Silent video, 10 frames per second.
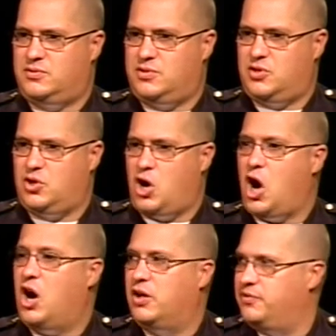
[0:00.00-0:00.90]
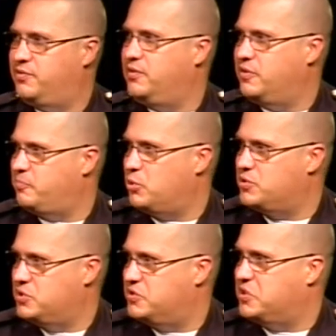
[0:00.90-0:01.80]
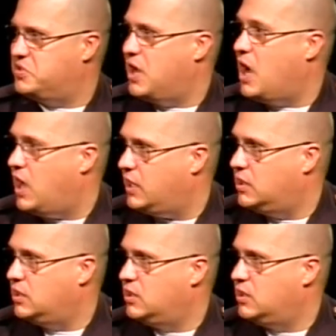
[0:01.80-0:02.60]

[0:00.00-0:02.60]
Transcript: cause this person to die.